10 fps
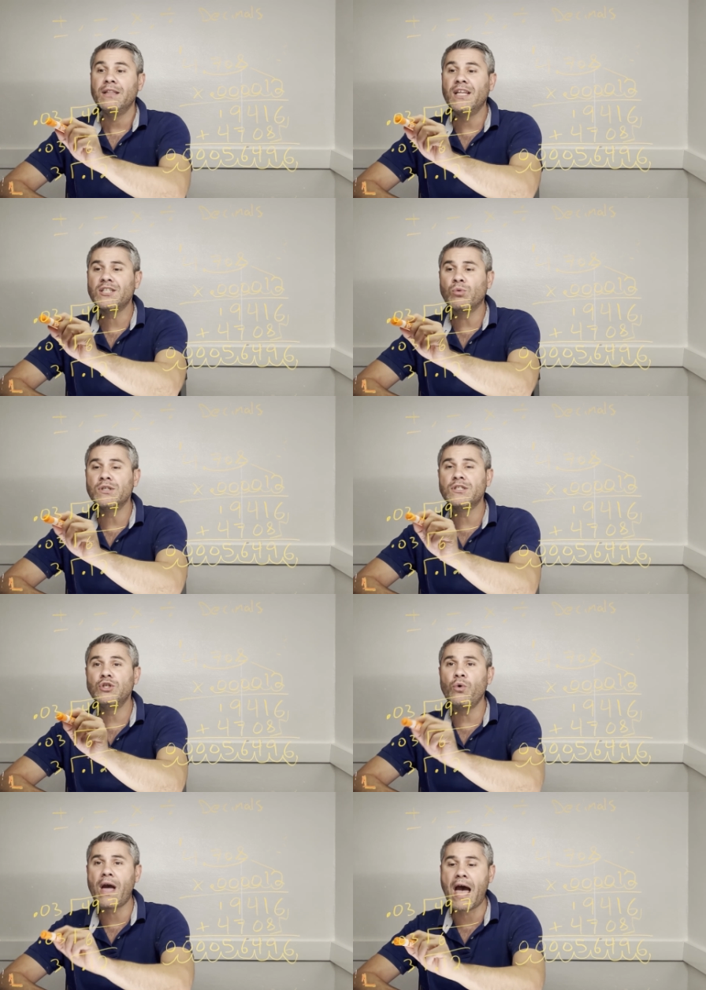These ones
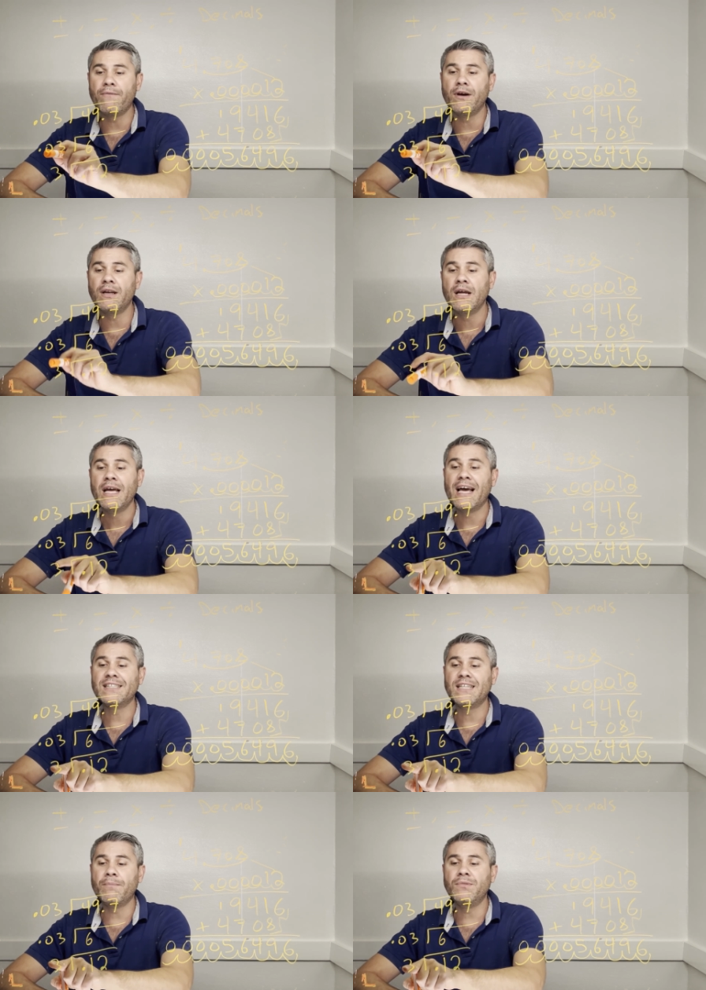do have it,
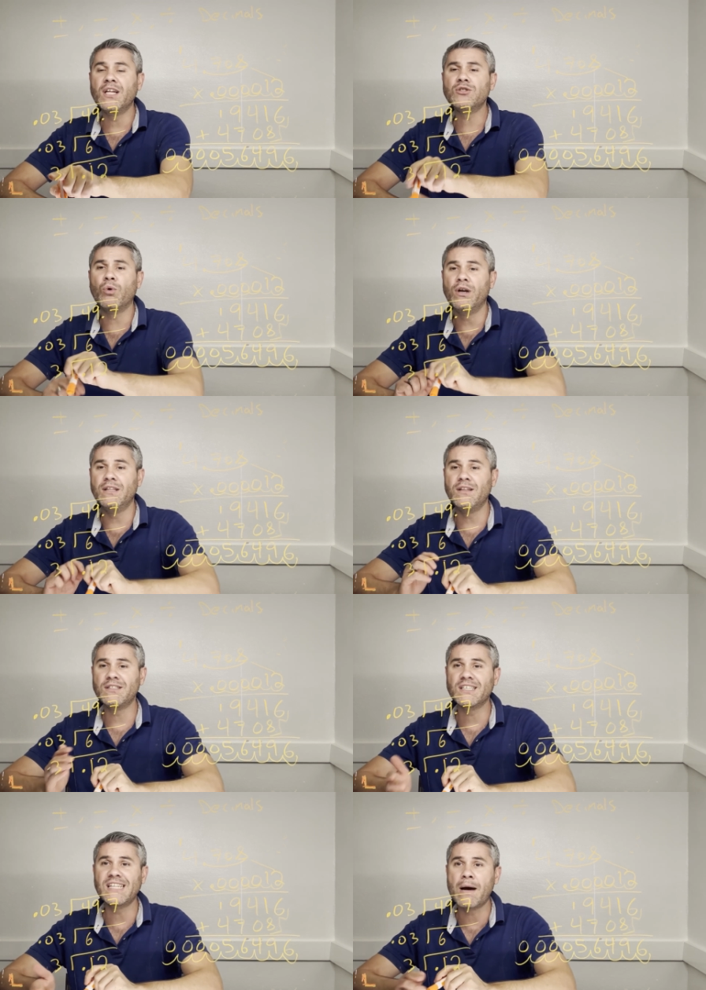except this one. In
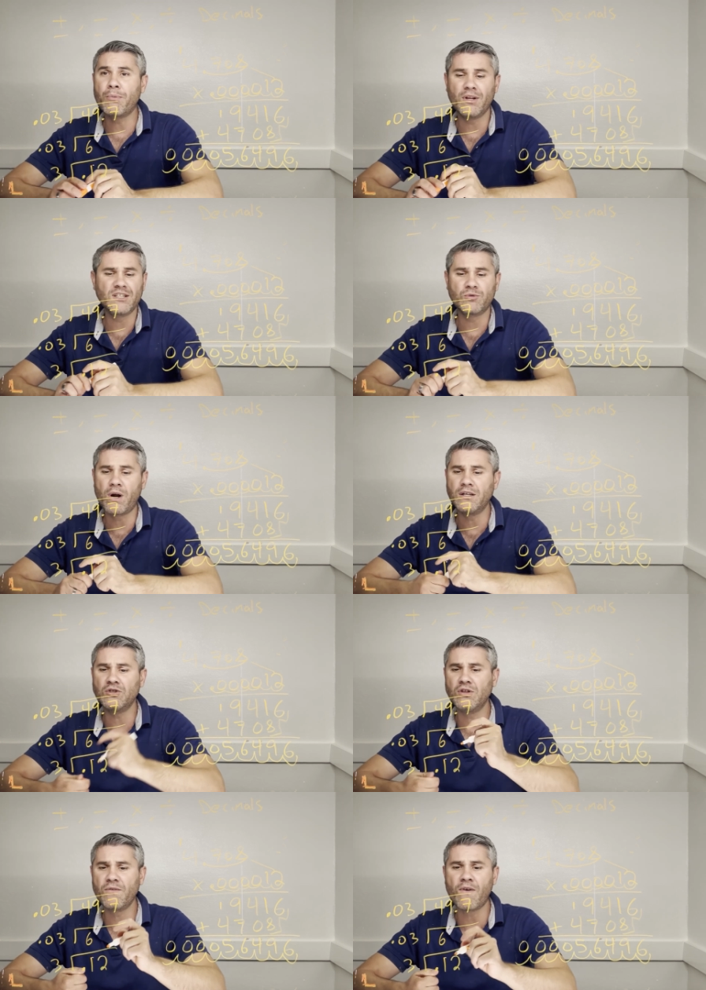this example, it's ready
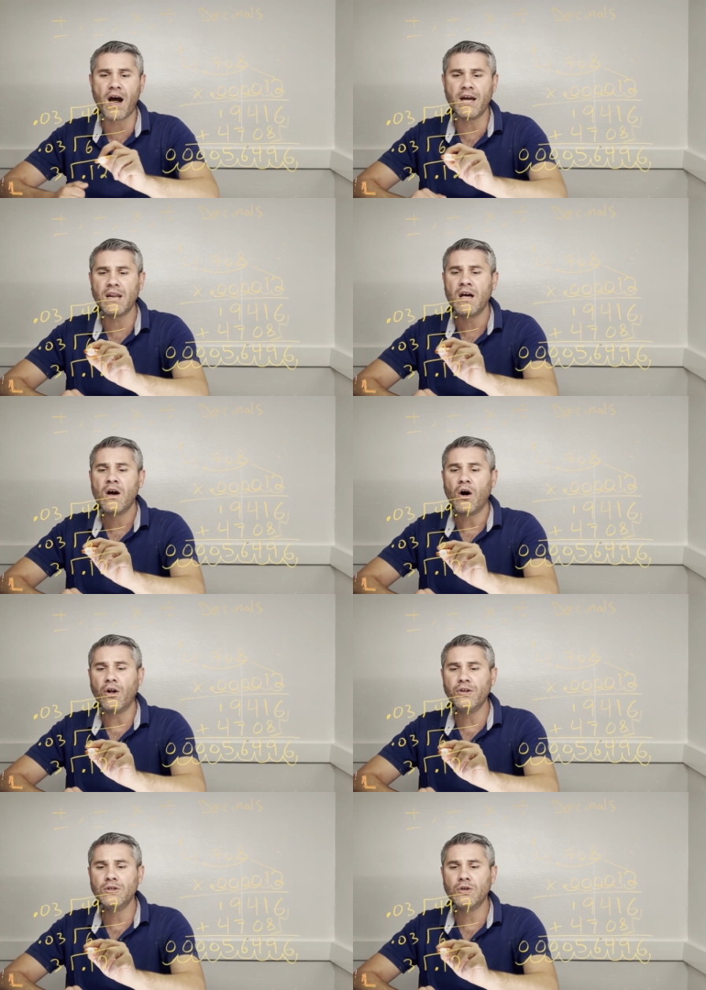to divide.
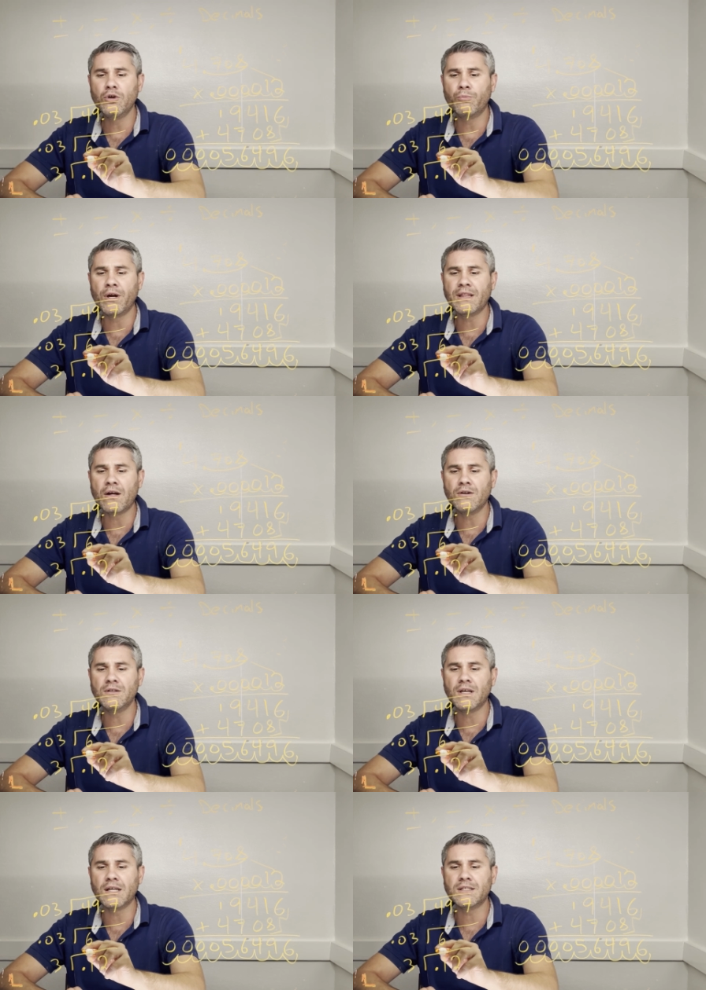All you do, you bring down
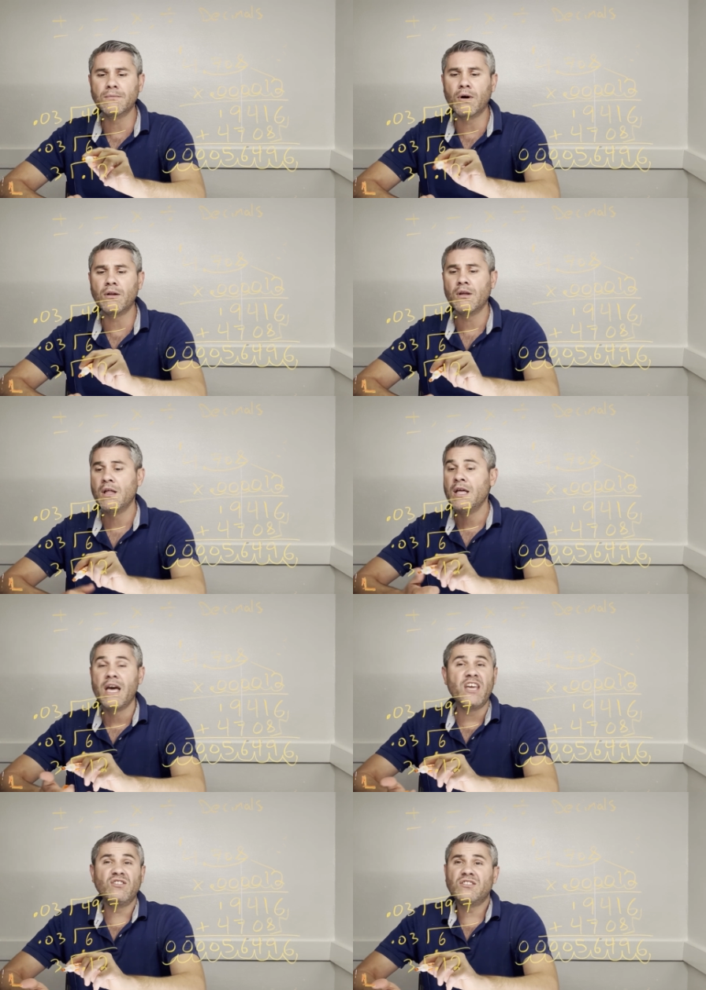your decimal
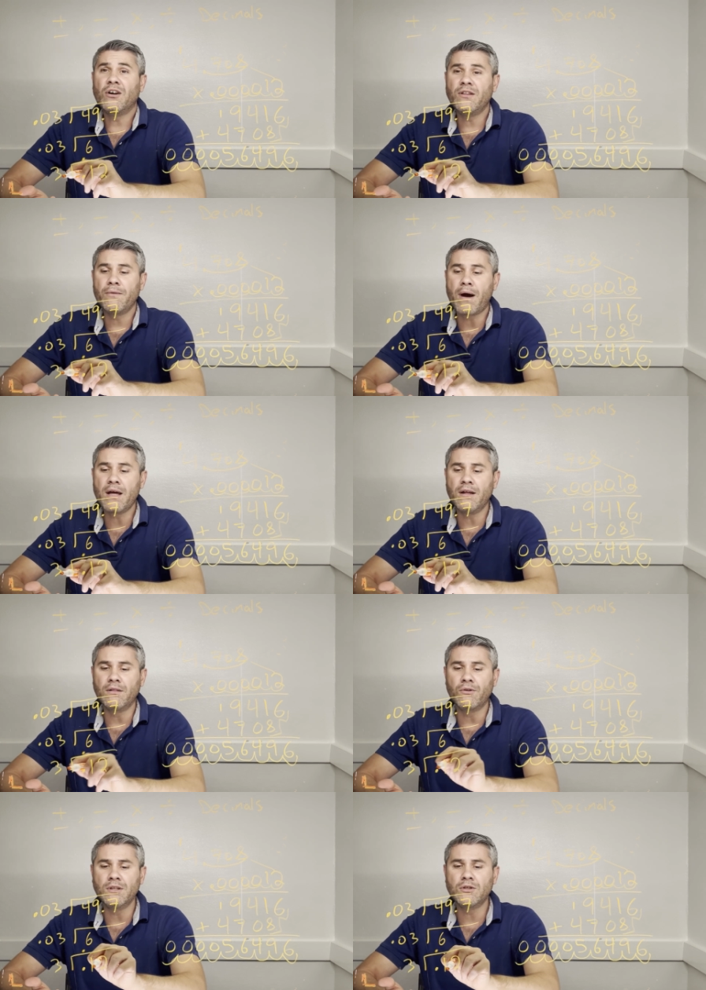and you start
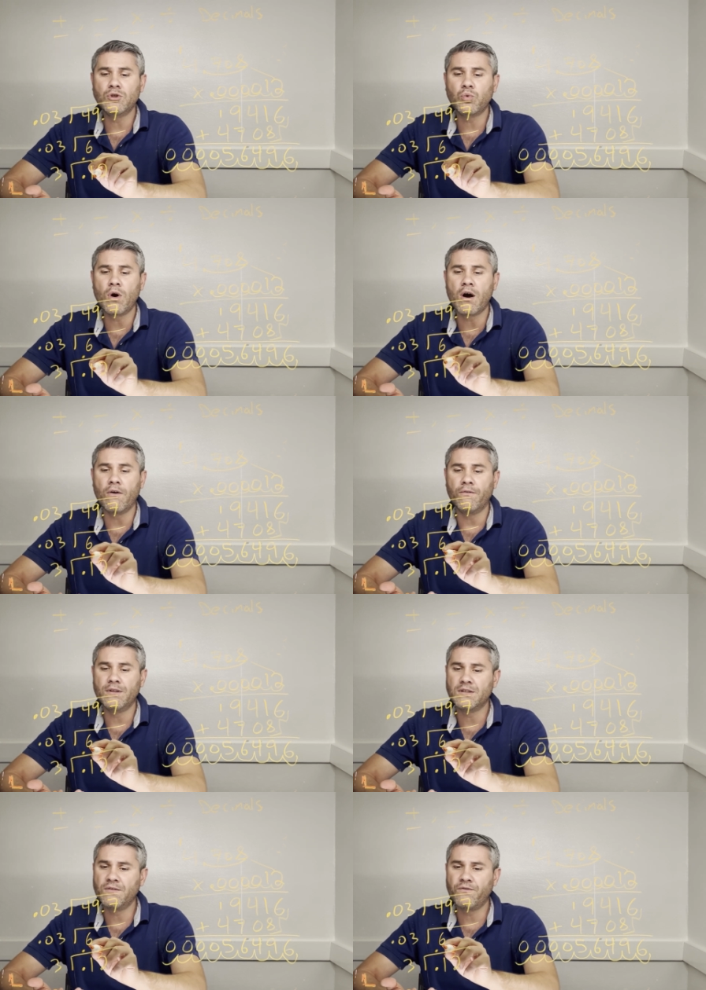dividing. 3 into 12.
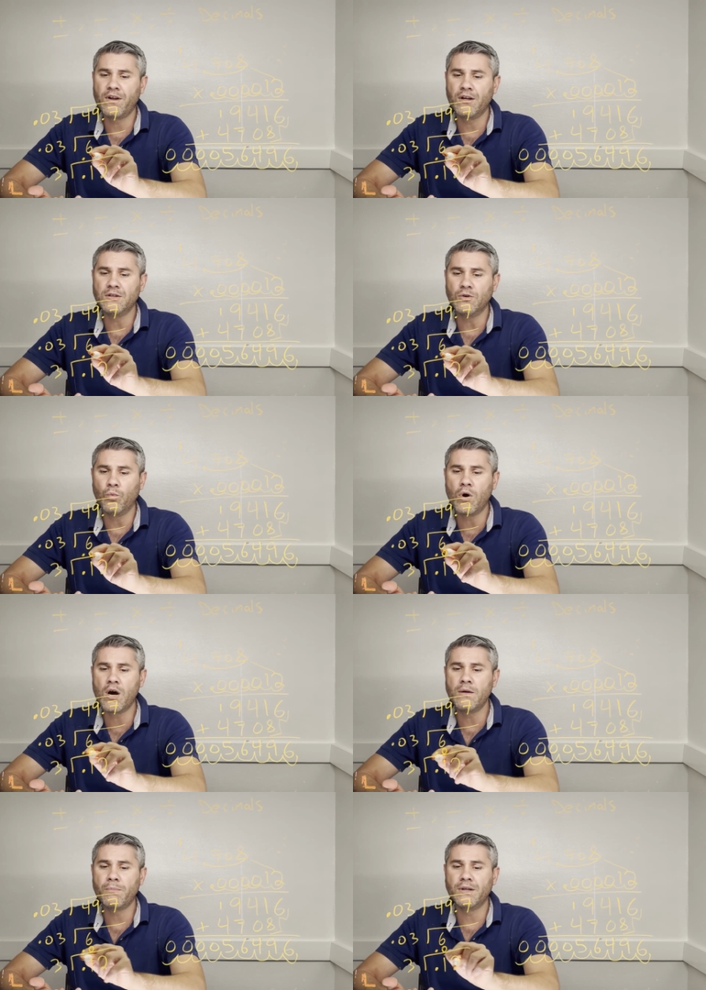It doesn't fit into
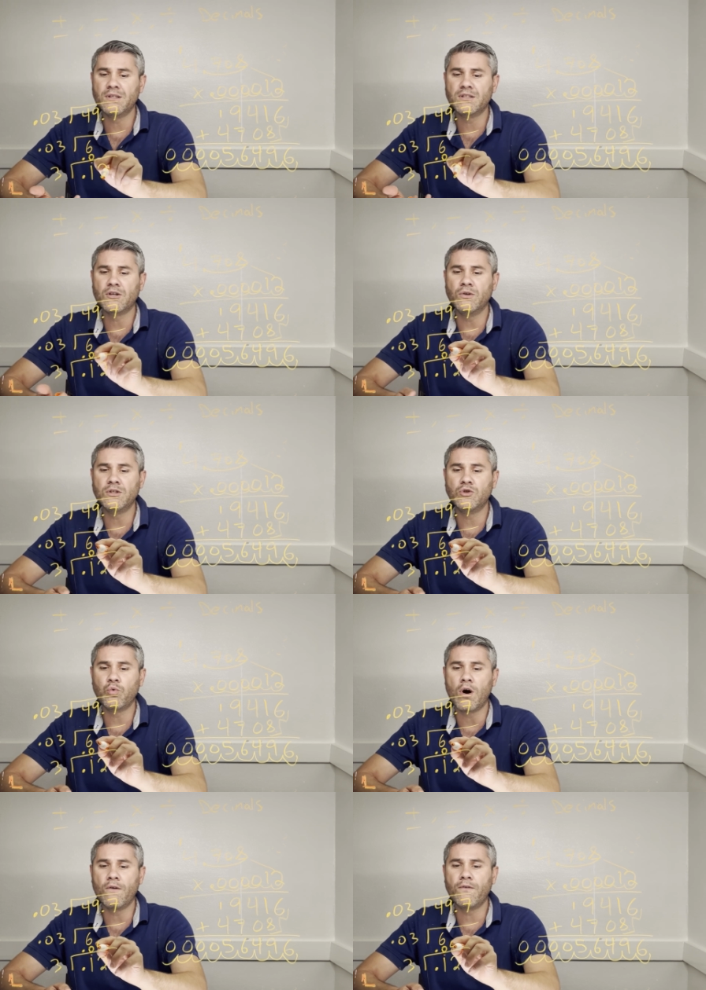1, but it does go into
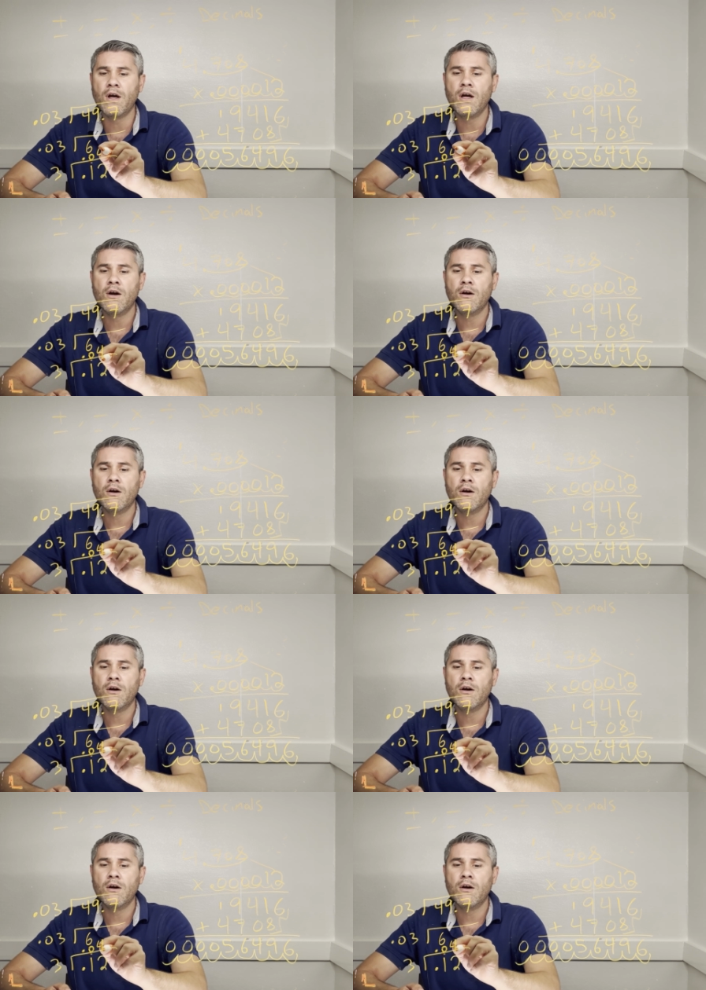12.